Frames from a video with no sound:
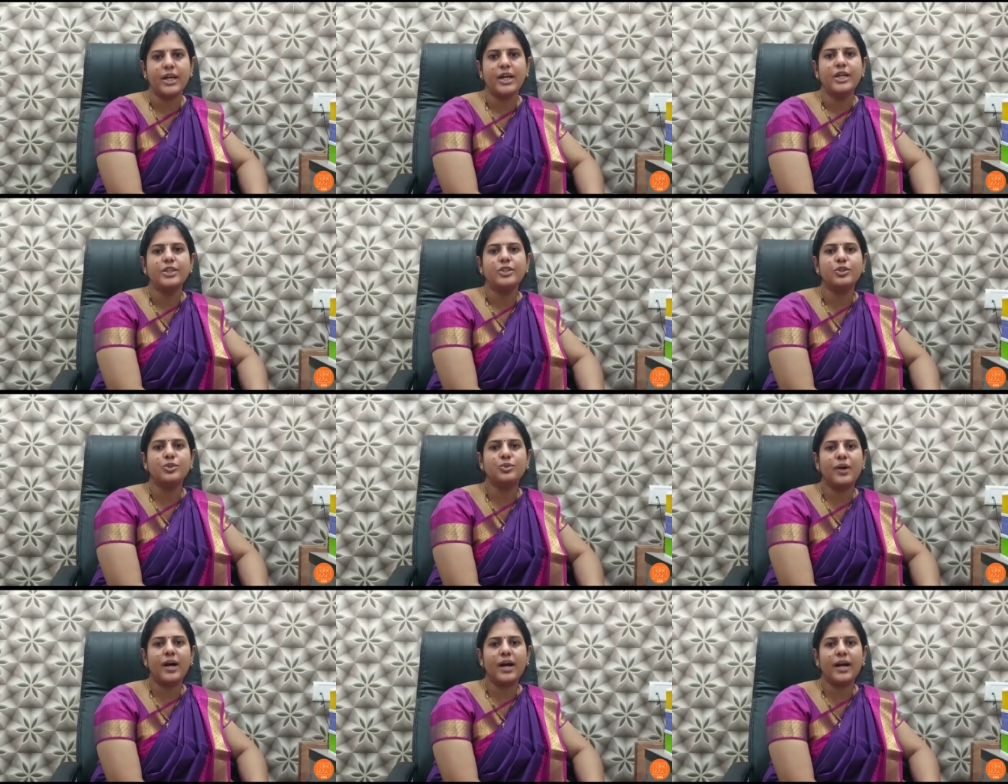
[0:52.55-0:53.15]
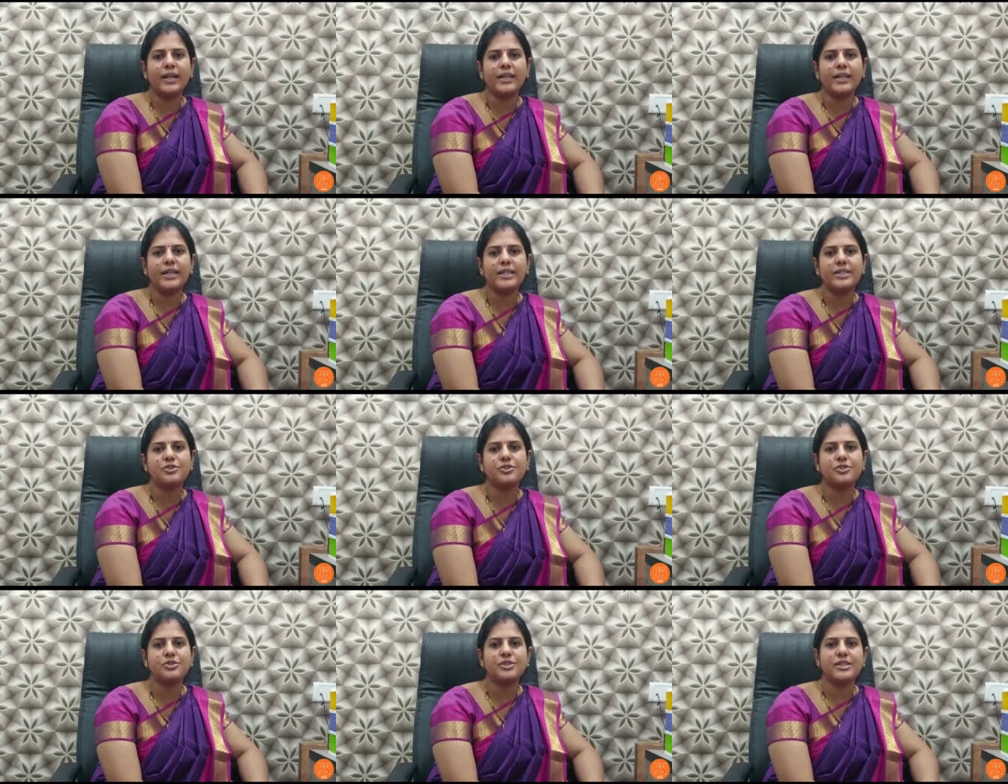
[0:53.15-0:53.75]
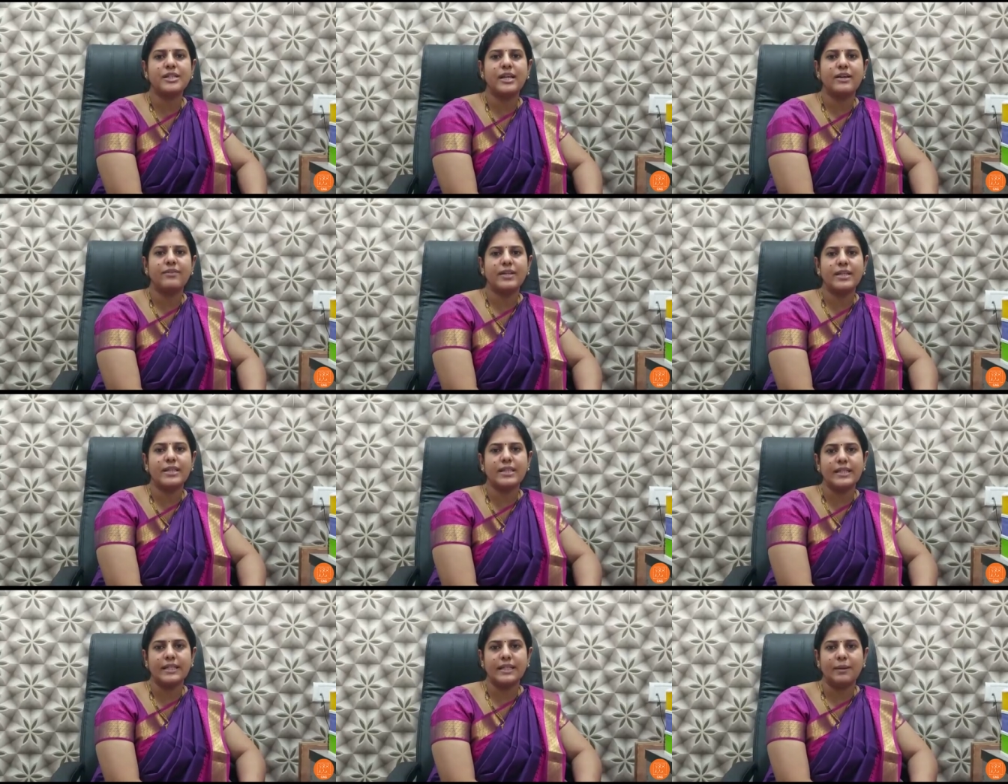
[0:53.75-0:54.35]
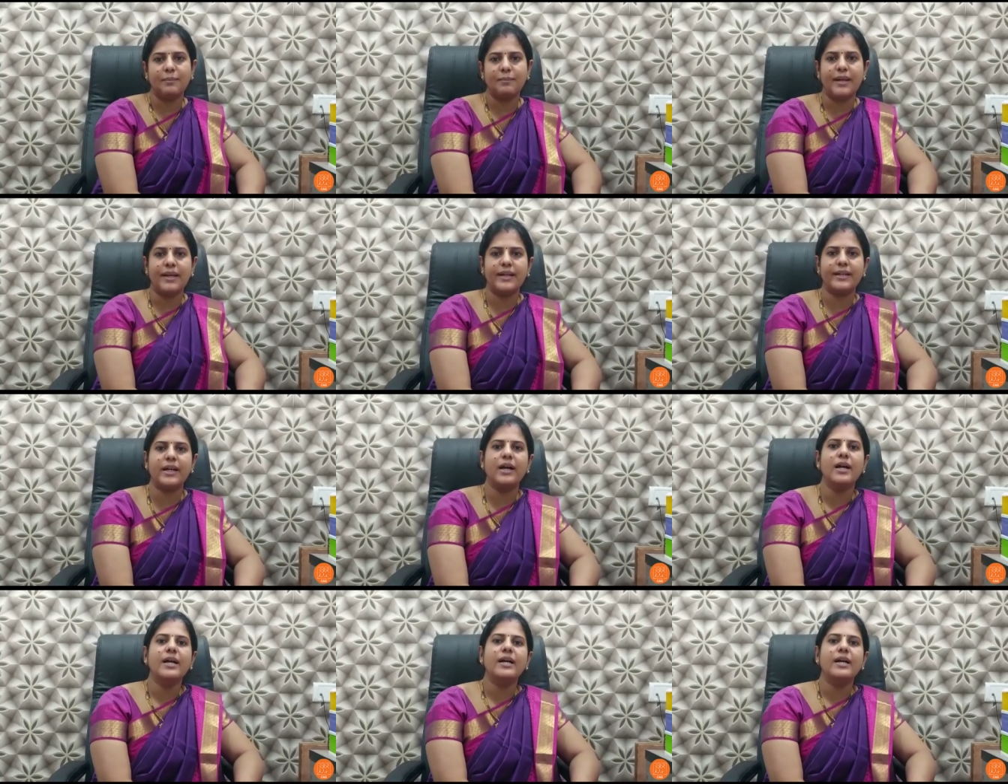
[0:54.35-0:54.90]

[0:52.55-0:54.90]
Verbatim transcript: Due to high estrogen levels in the blood,